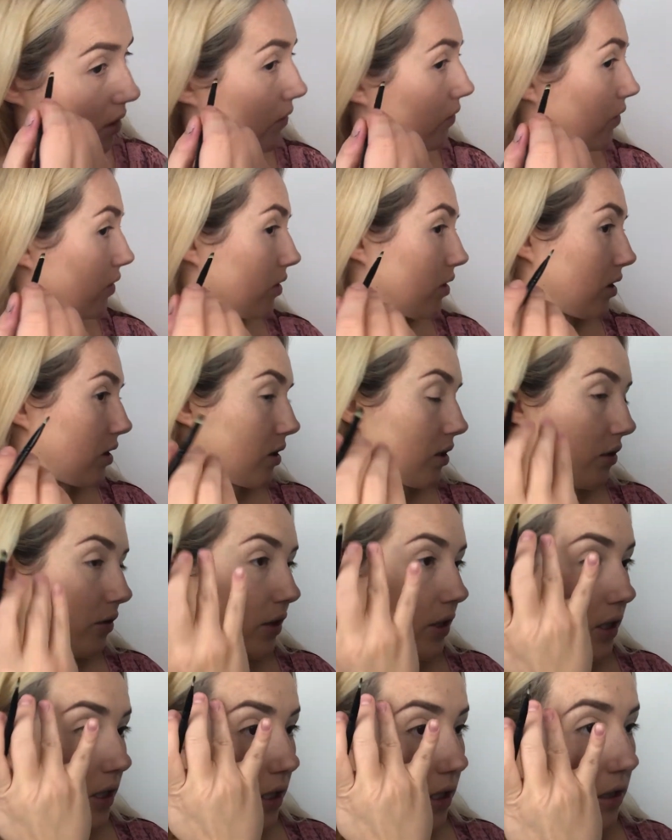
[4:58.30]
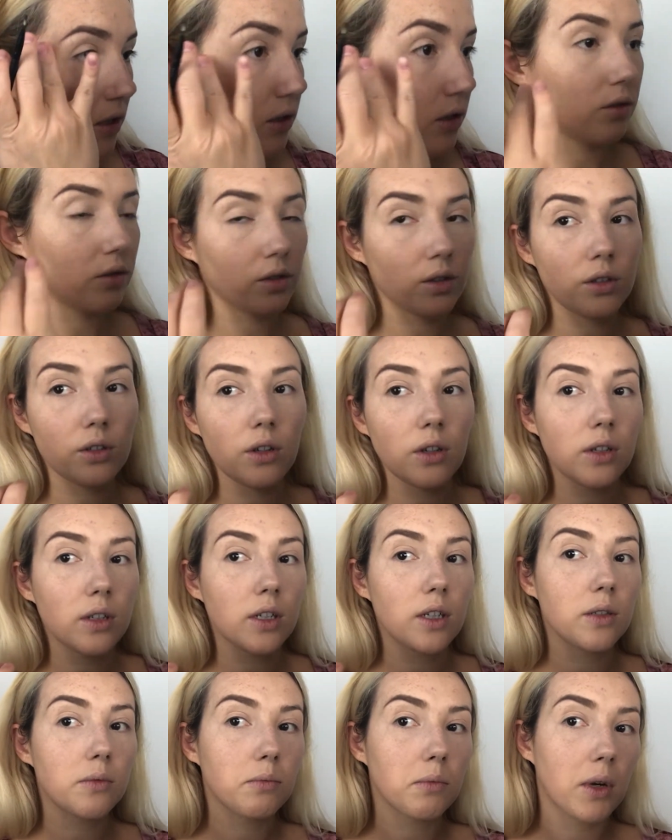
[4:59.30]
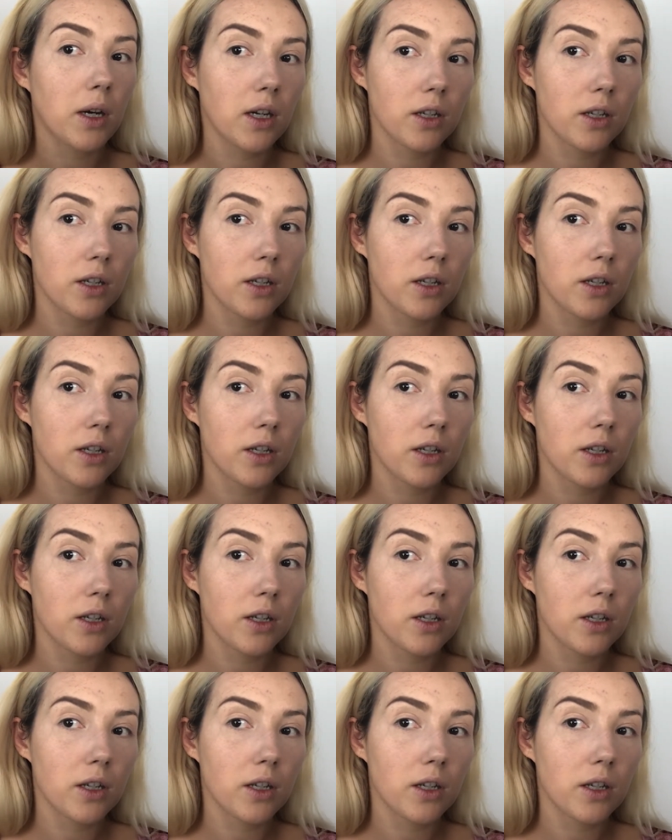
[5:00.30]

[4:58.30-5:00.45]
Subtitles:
And for this gradient we don't need